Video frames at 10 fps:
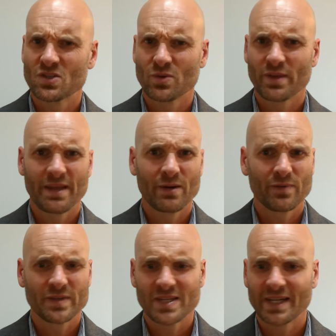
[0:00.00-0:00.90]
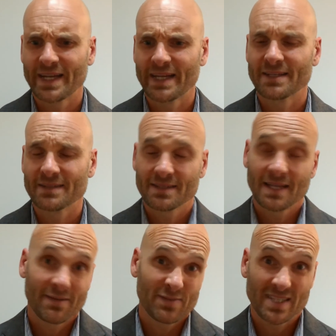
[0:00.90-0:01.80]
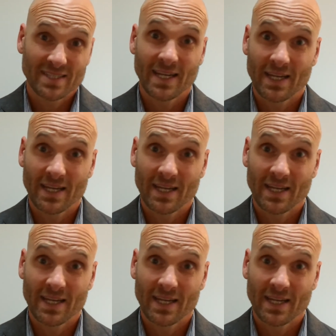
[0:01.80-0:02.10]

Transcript: that they were facilitating